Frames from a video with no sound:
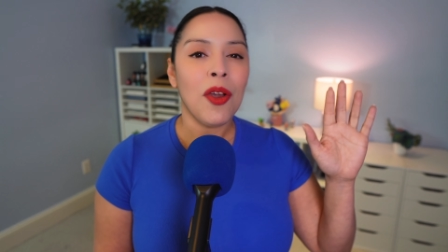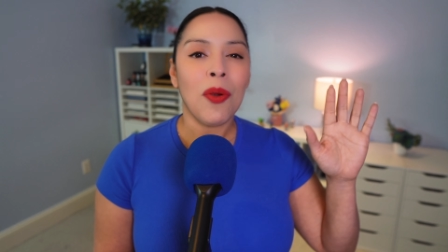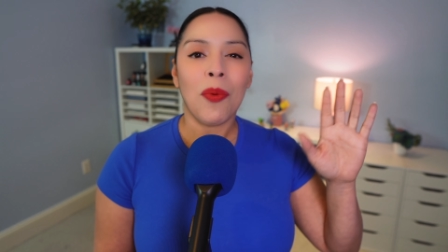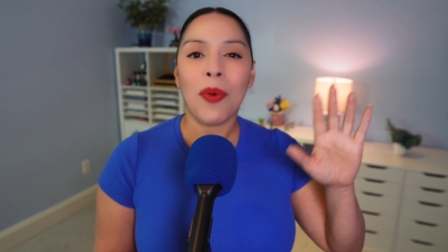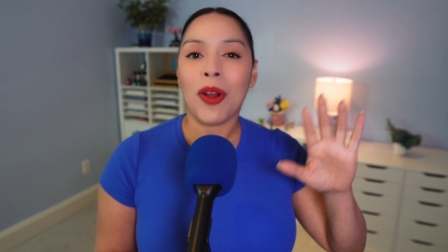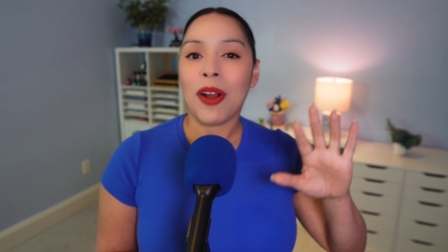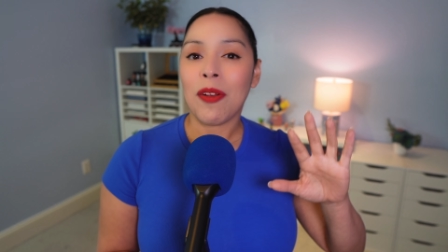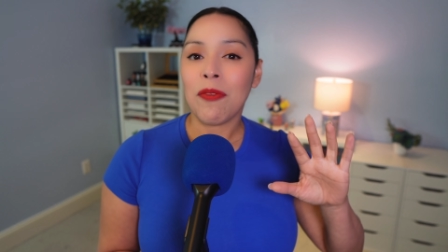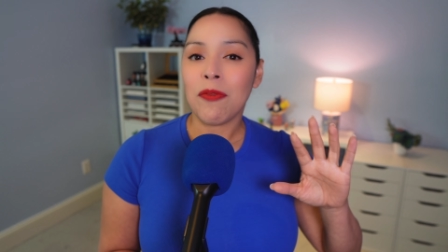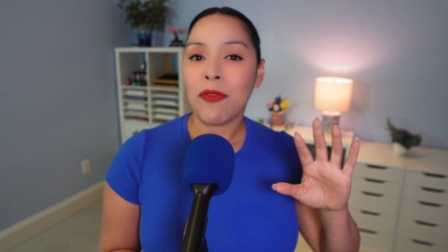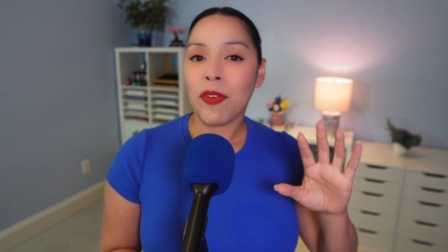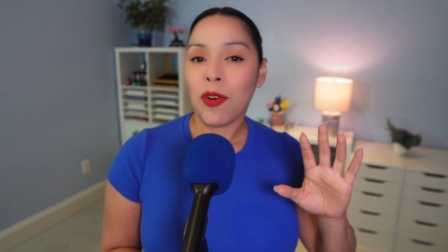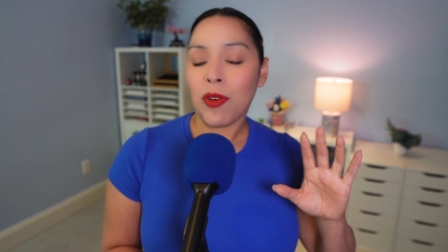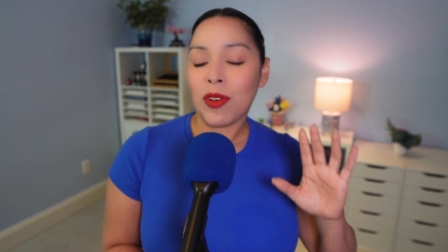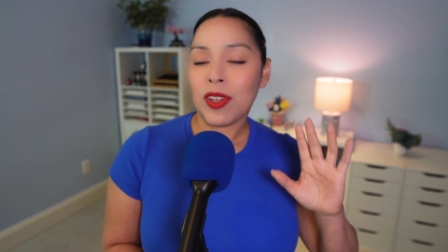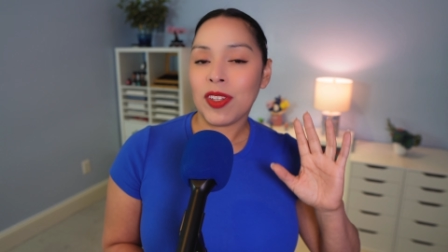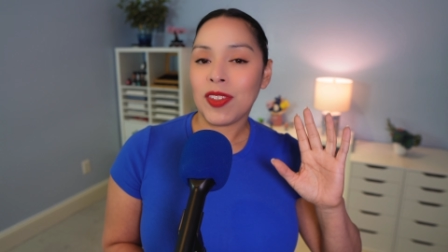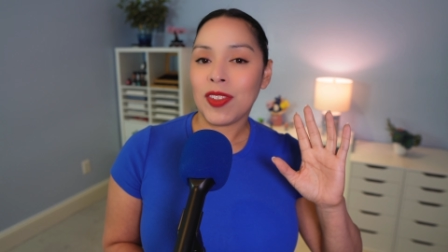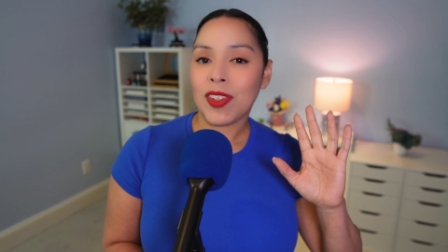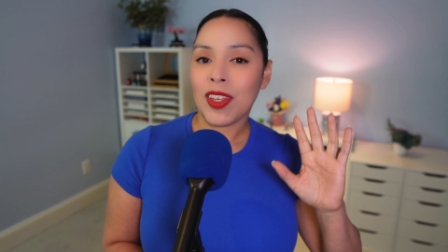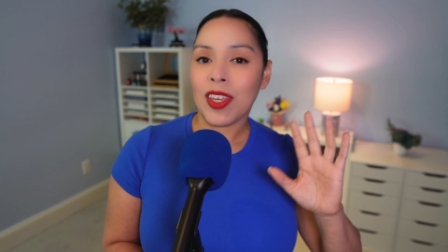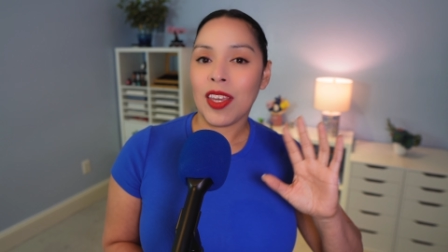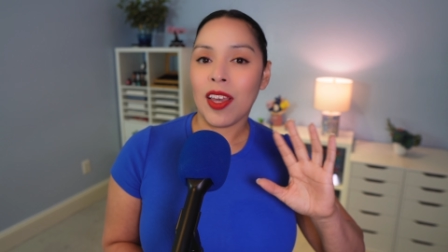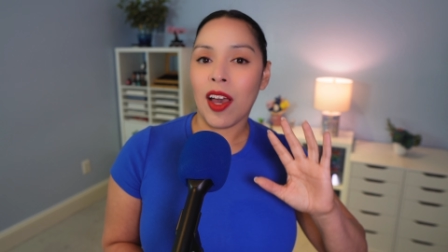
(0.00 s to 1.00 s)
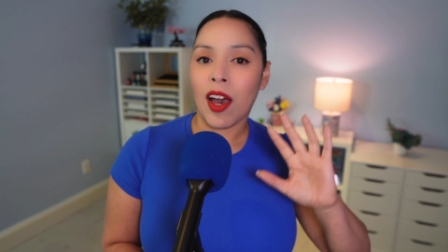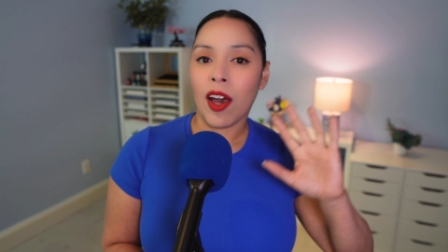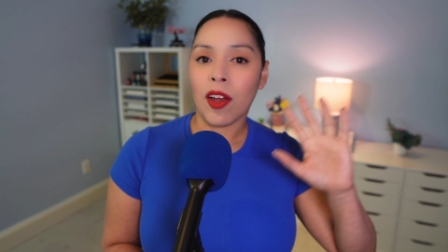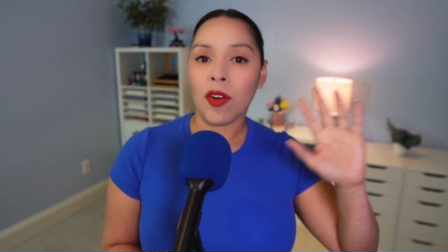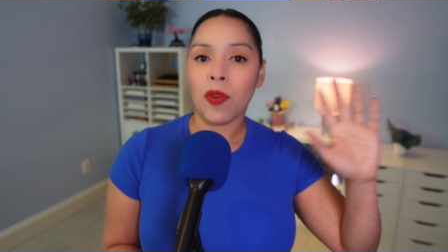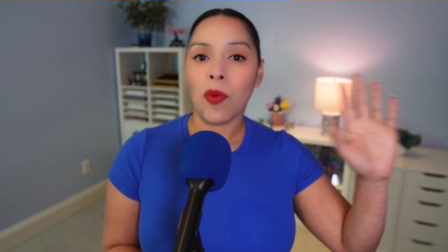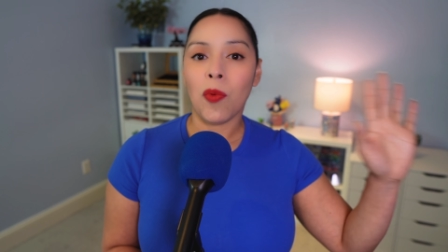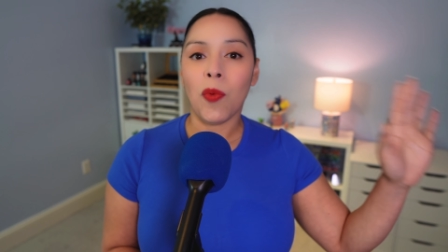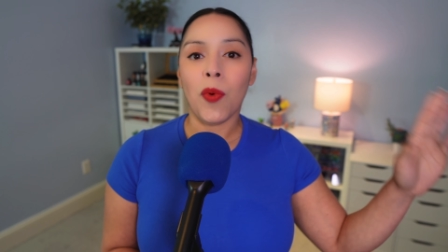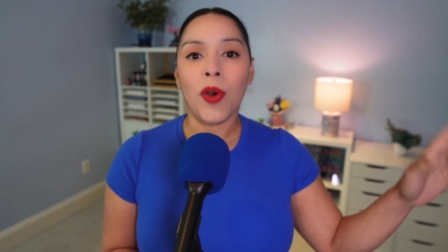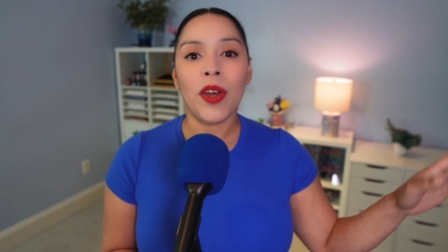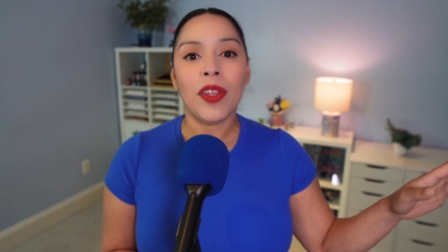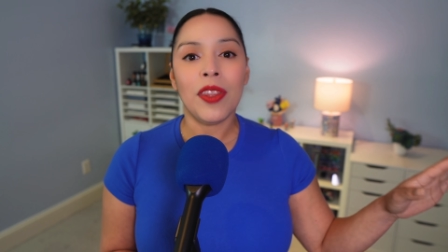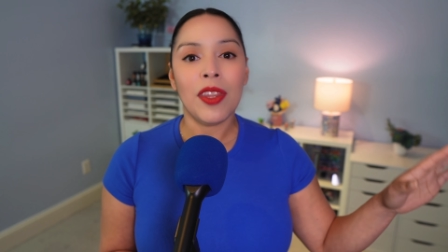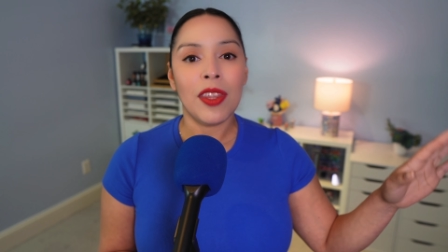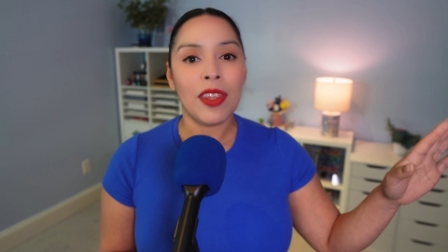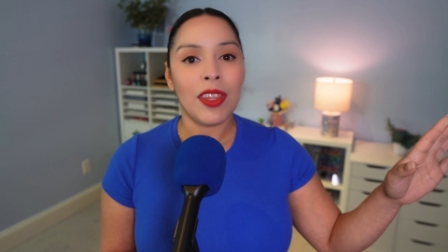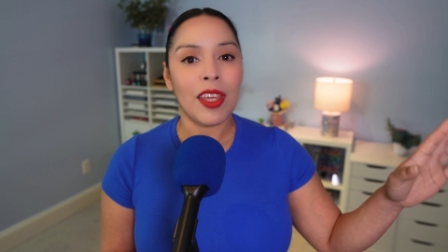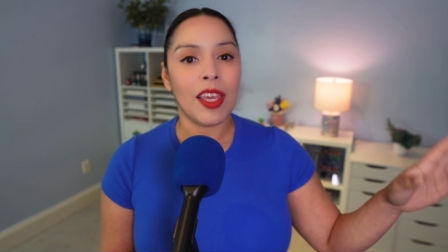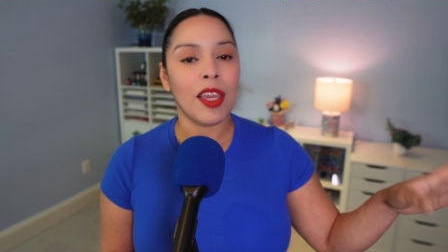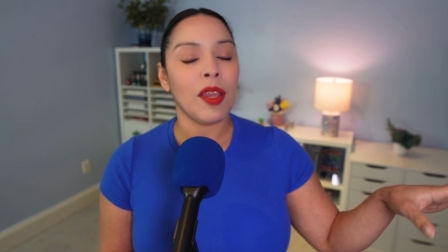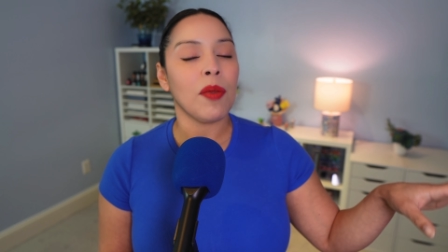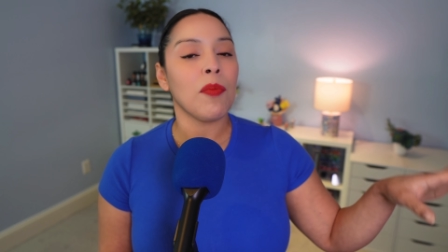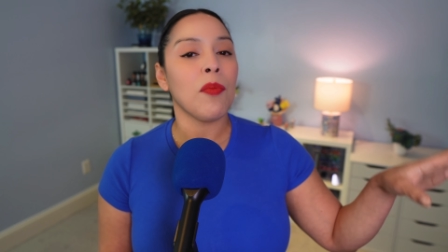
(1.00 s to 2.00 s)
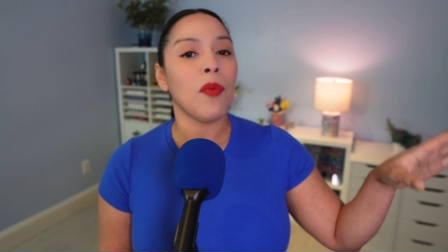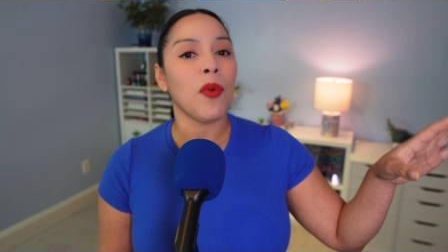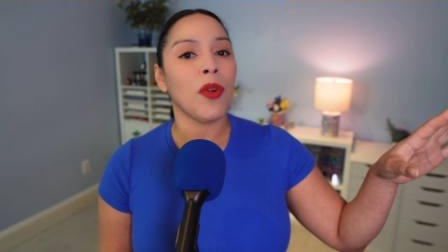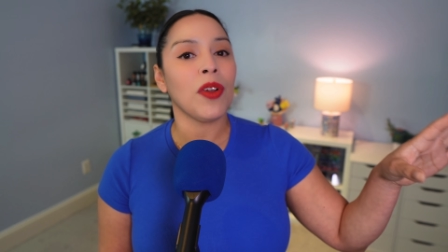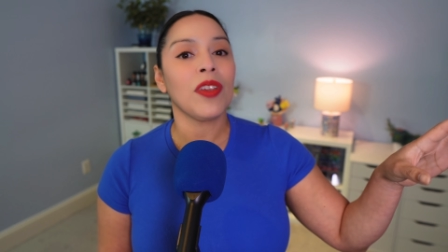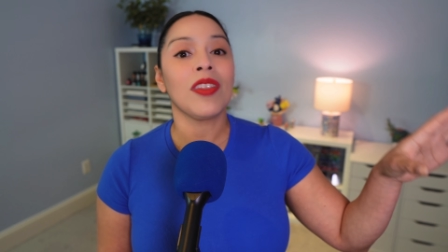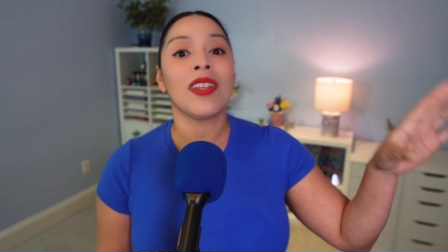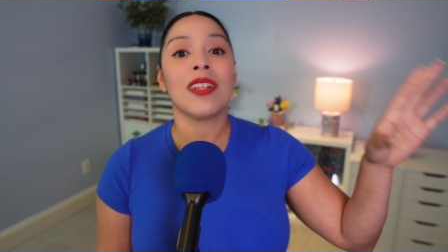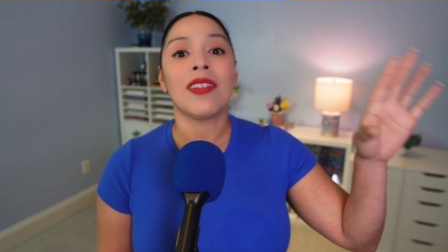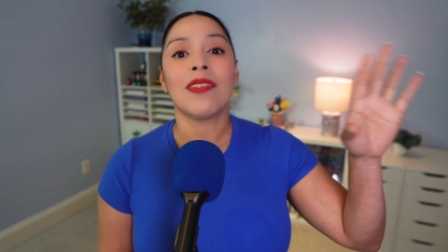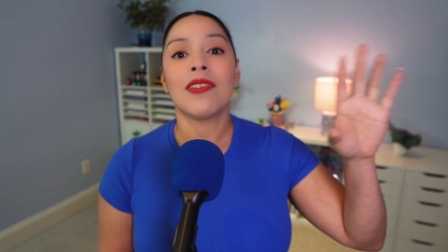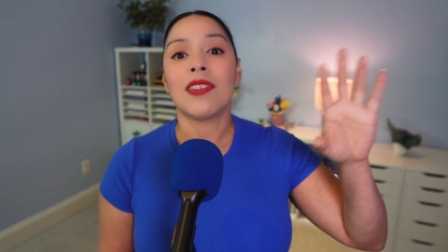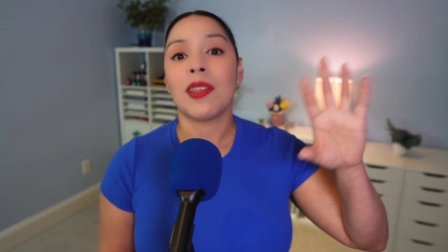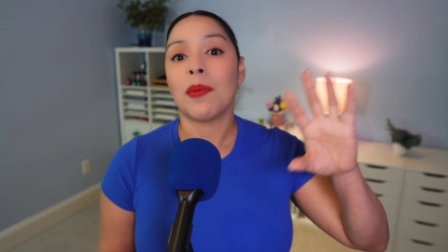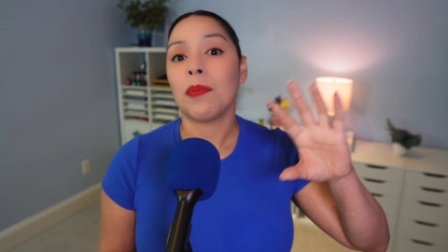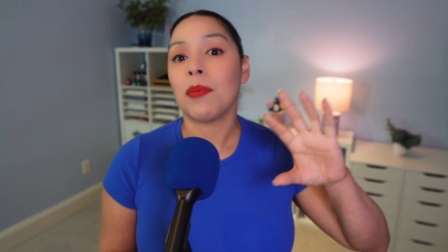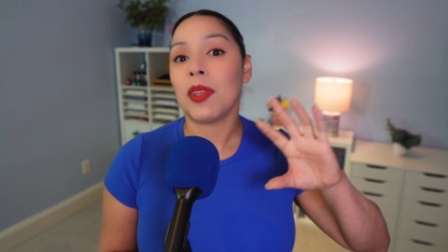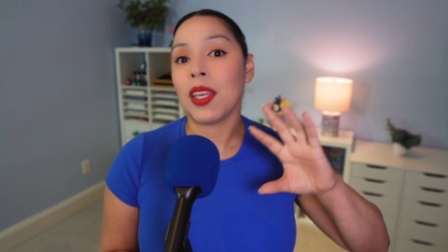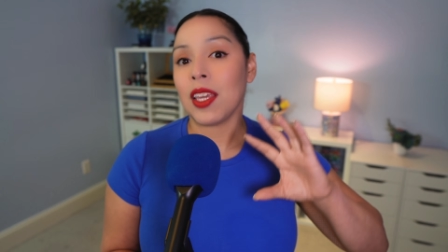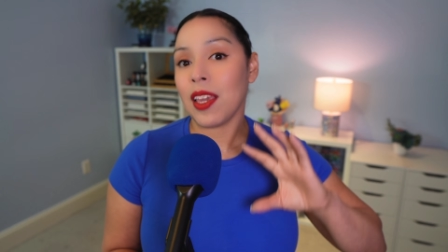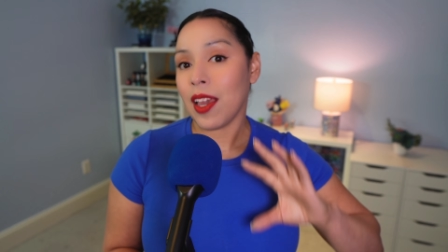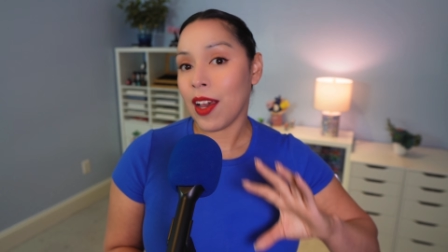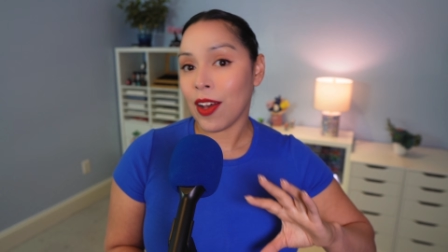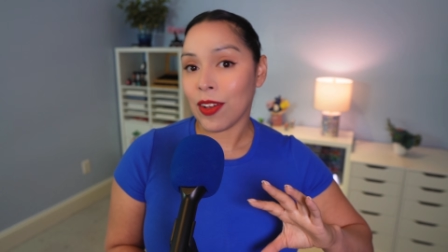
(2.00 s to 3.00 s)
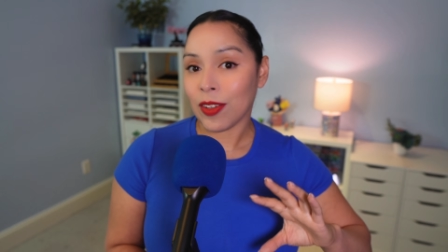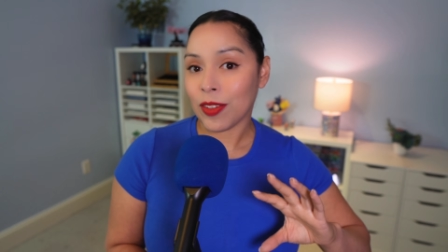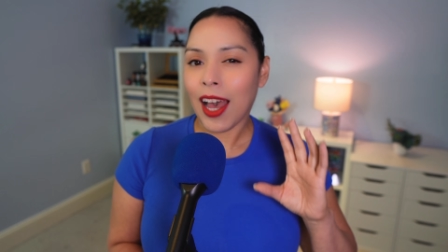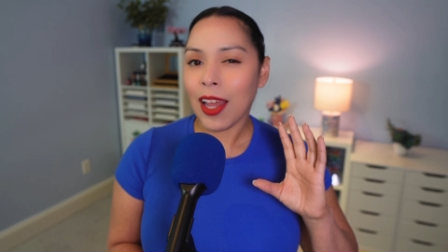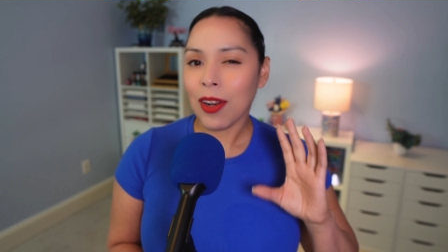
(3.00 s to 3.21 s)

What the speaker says: where I'm focusing on one thing more than something else.